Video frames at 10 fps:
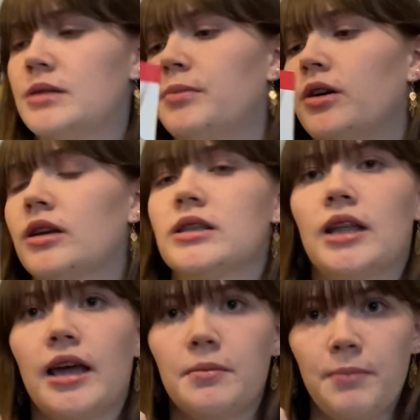books
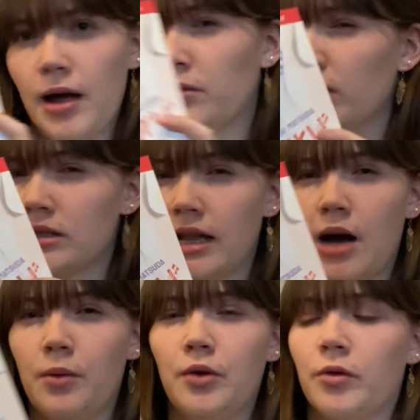like backwards to how
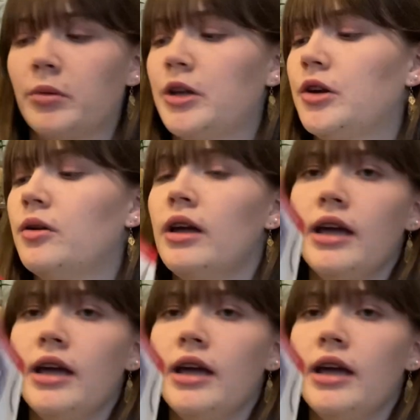we normally do,